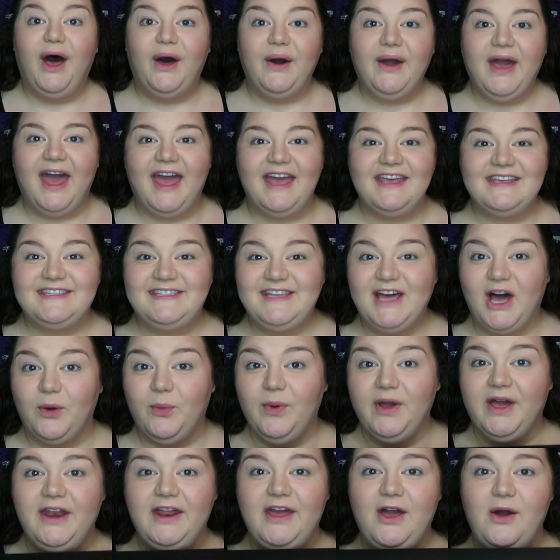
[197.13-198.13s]
Okay, so
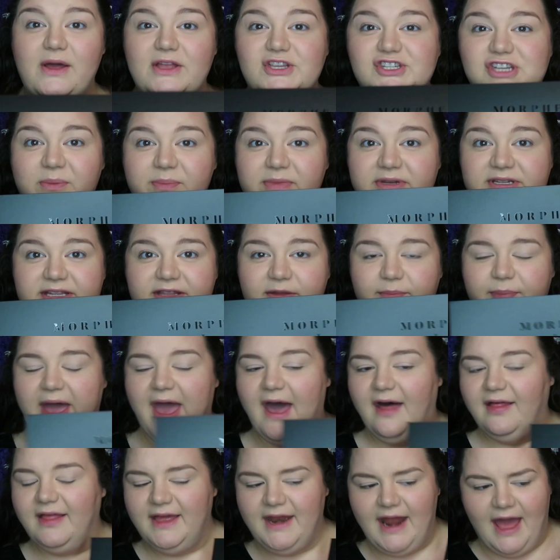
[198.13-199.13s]
we're gonna go and jump into the
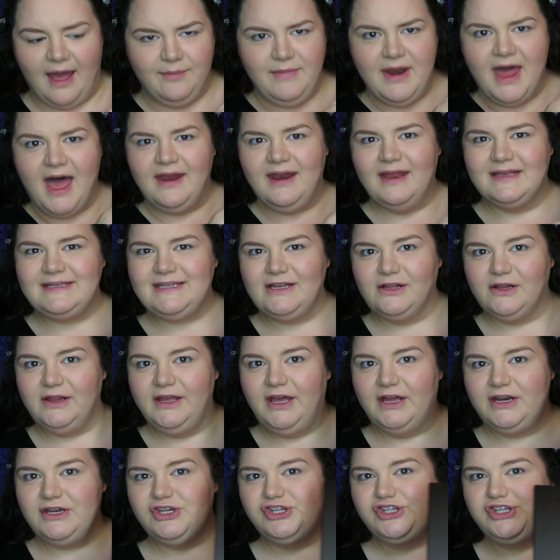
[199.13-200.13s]
palette. I'm not necessarily
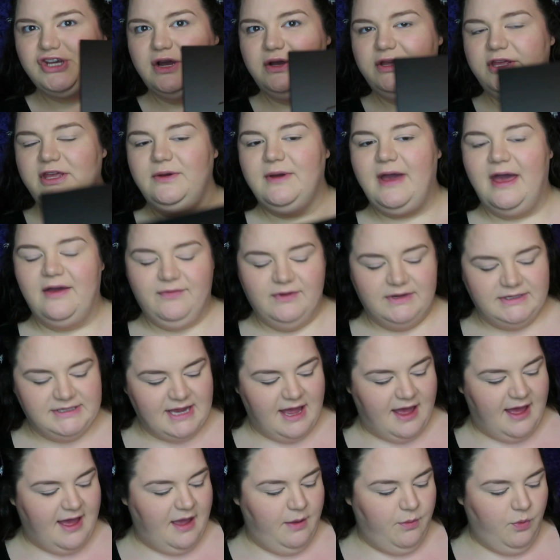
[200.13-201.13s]
gonna show you every
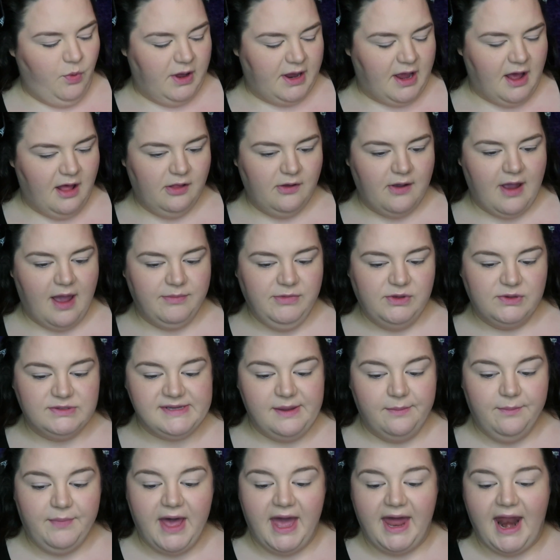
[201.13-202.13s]
time what color I'm
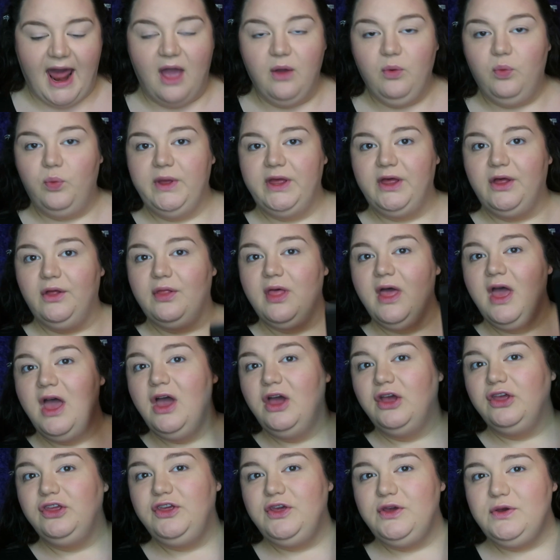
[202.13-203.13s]
using, but I will
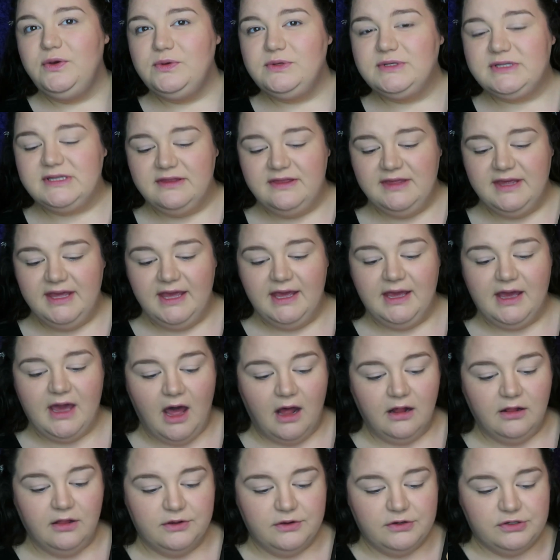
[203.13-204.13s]
use the
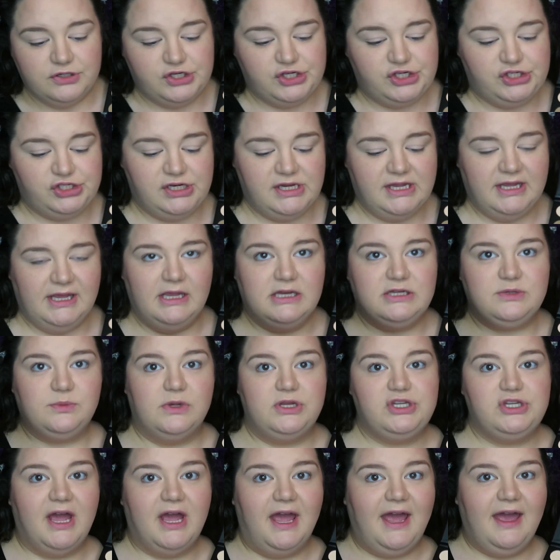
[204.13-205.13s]
color sheet,
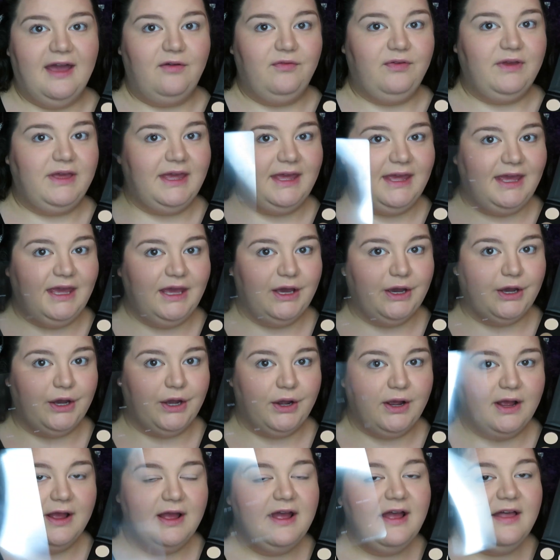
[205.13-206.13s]
I have
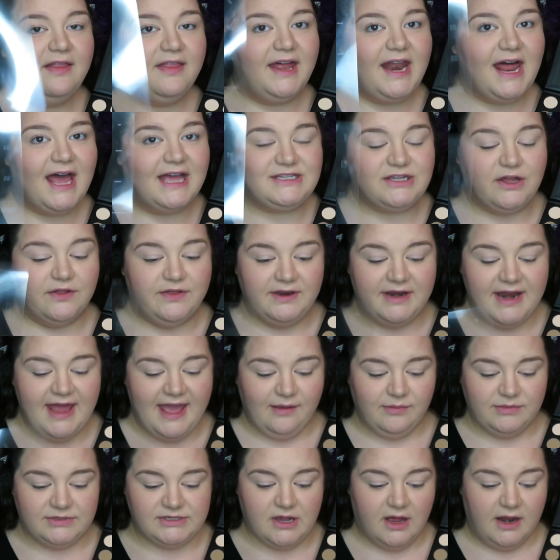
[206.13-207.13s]
here, that has all the
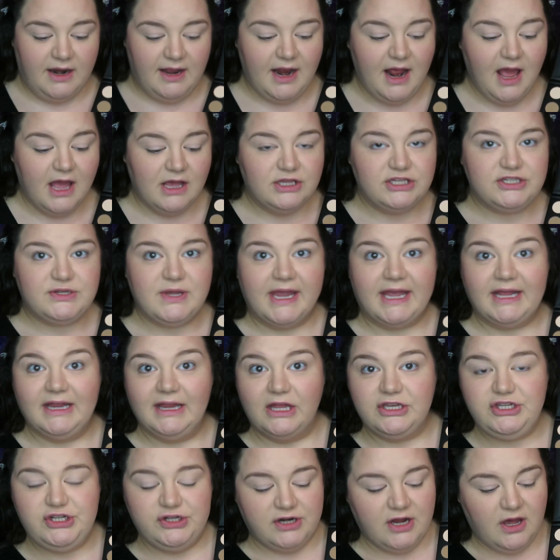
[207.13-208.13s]
names on it, so I can
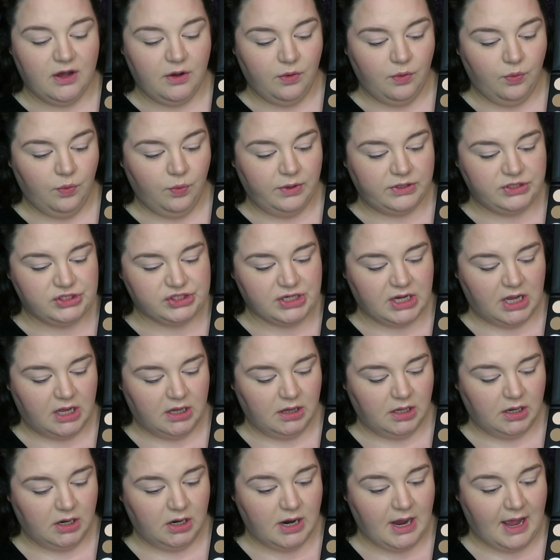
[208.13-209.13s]
let you know which
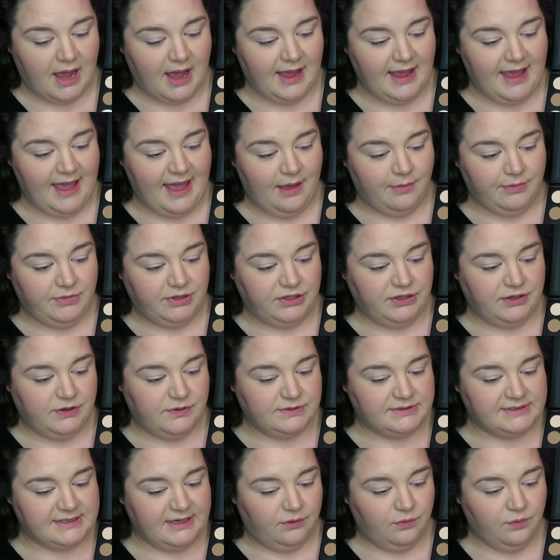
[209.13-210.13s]
color I am
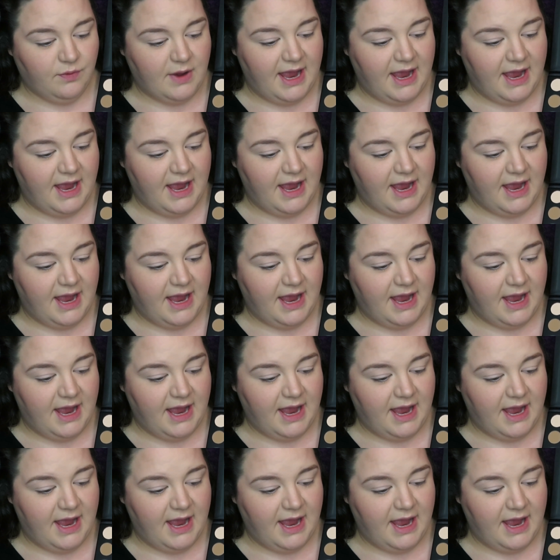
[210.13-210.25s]
using.